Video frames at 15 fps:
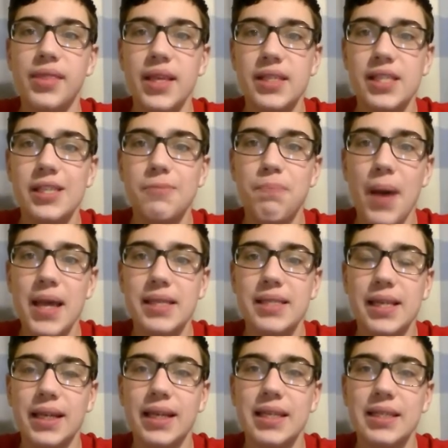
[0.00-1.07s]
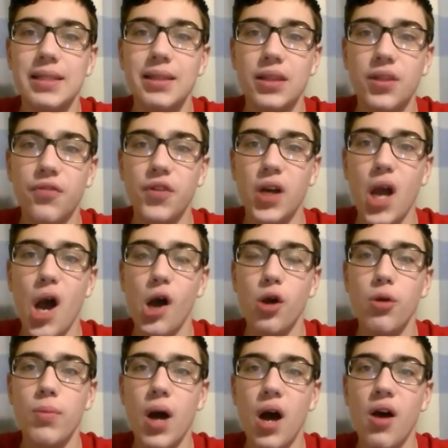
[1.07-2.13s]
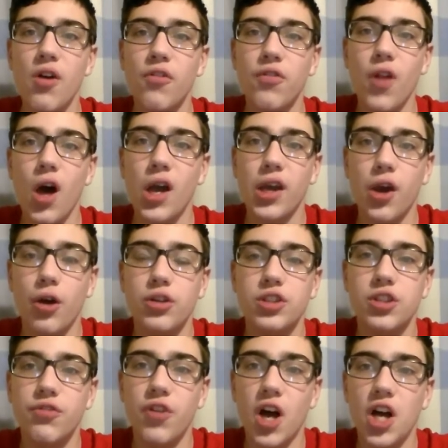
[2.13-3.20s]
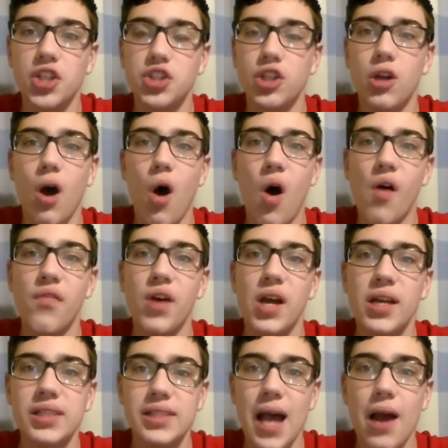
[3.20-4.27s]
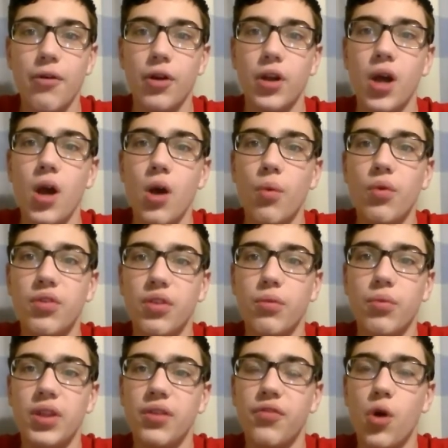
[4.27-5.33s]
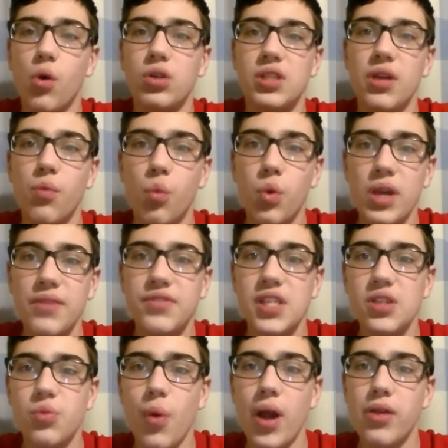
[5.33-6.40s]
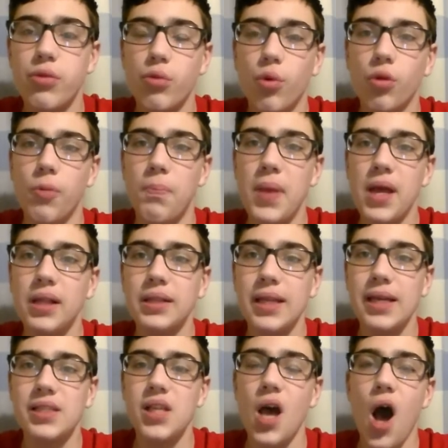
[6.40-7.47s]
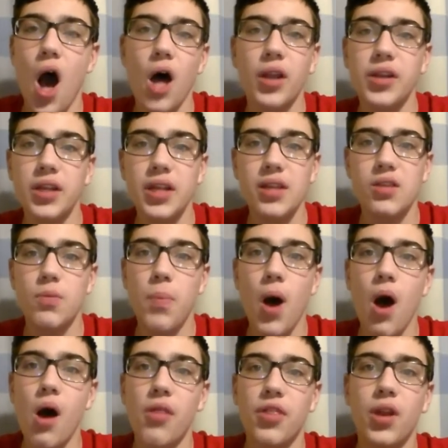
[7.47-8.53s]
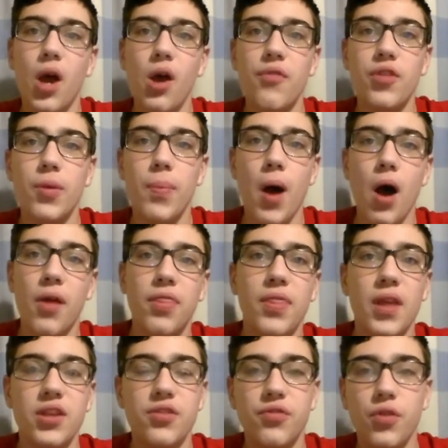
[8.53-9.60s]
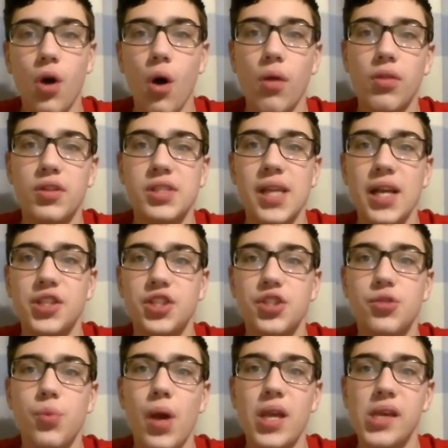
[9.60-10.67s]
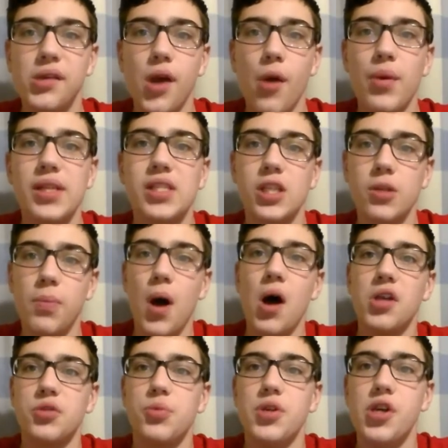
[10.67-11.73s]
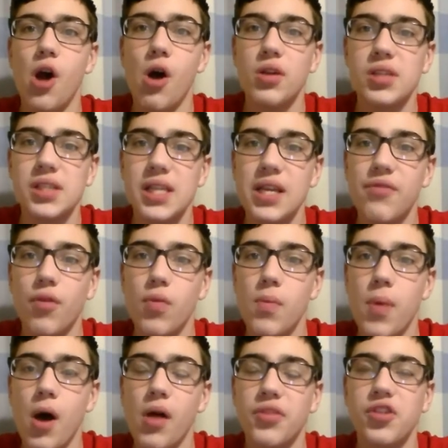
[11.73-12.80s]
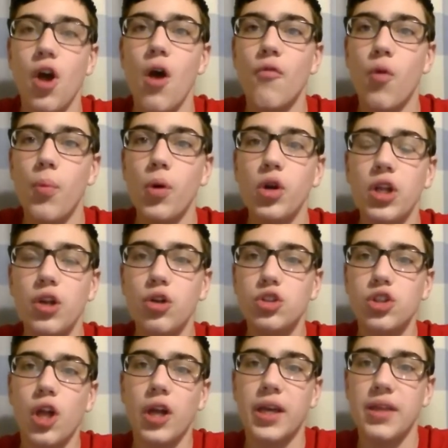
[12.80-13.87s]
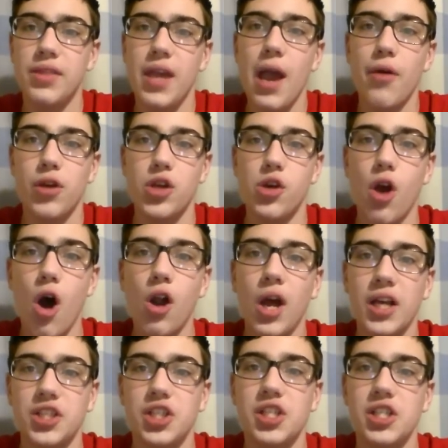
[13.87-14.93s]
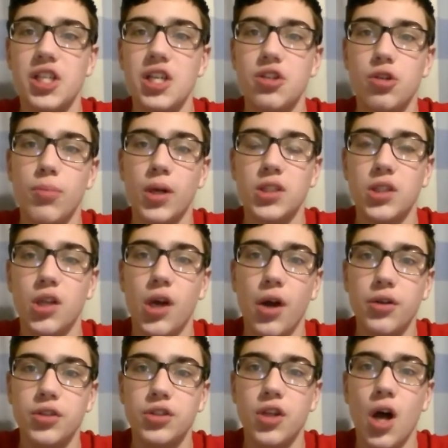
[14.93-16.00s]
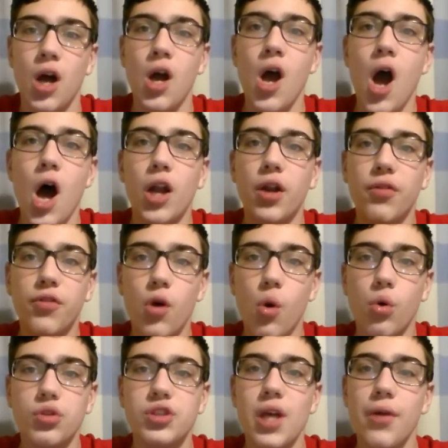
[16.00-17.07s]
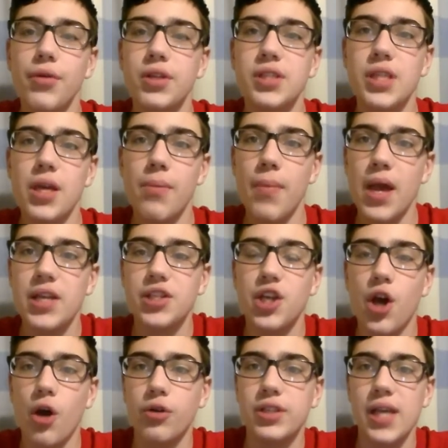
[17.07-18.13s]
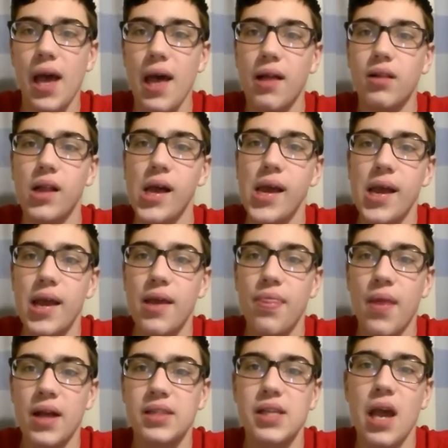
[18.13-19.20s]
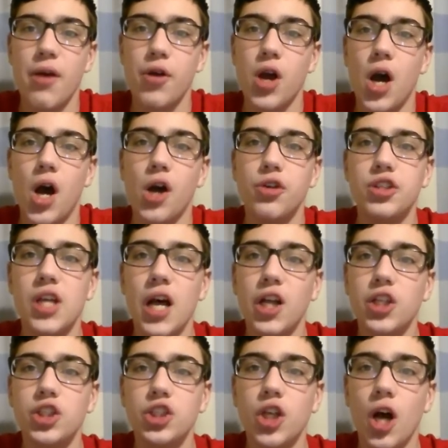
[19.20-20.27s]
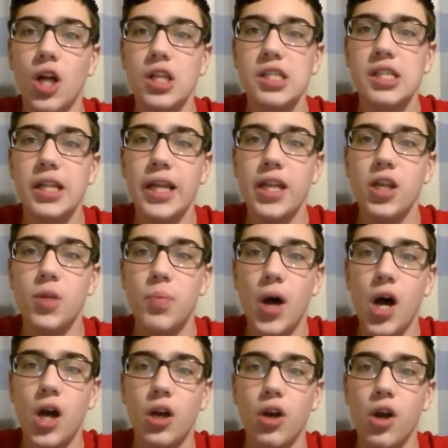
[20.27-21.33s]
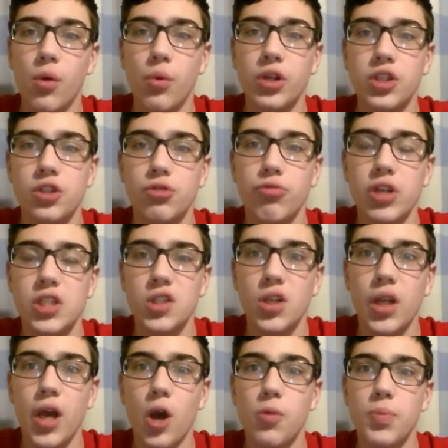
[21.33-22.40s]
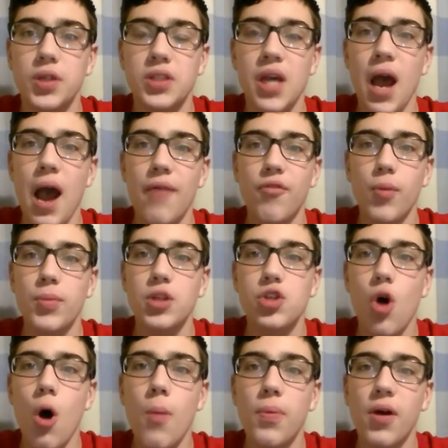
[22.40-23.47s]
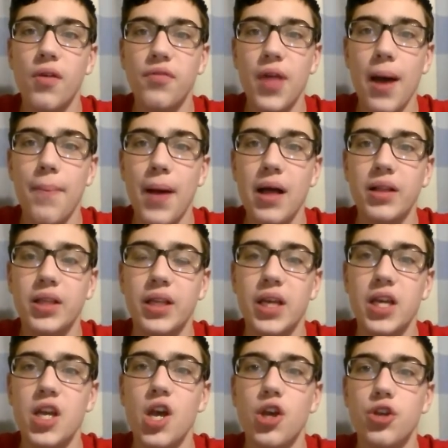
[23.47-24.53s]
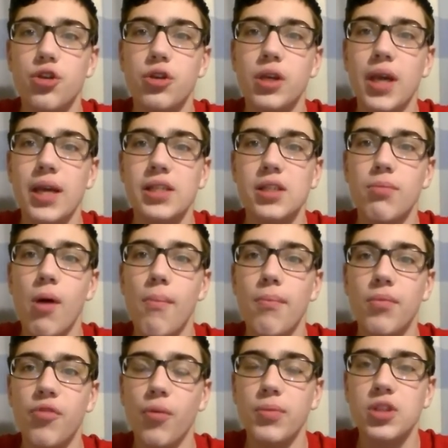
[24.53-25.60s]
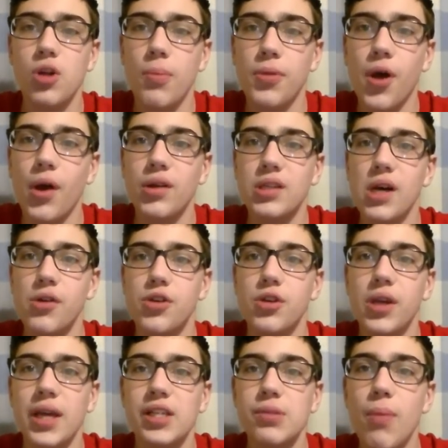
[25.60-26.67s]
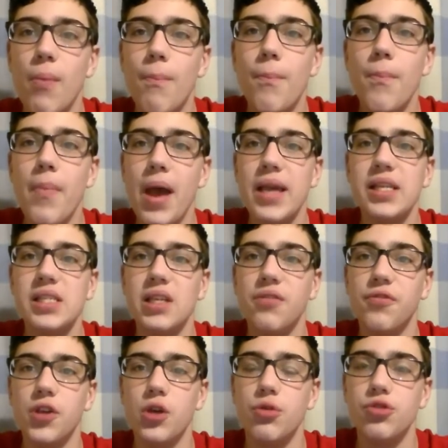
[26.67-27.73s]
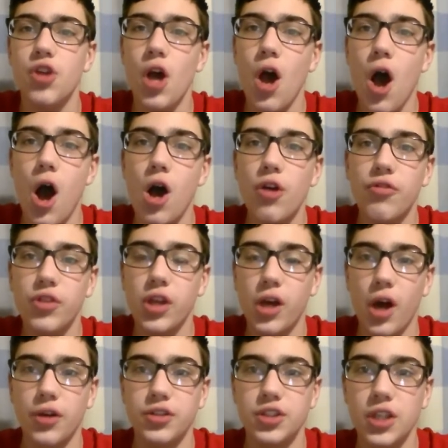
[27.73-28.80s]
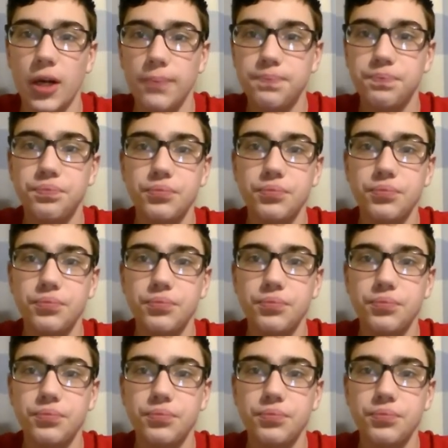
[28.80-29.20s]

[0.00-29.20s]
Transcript: This is basically the Vekoma flying coaster version of Taron with, with of course it weaves its way through all the buildings underneath the path and over the path and then you've got the sections where you go into the parts where you can't see from the paths from what it looks like in the area you can't actually see too much of the coaster and of course there is the amazing hotel in that area Hotel Charles Lindbergh which has recently opened and from the top of that balcony you can get some um, from the top of the hotel you can get some amazing views over the coaster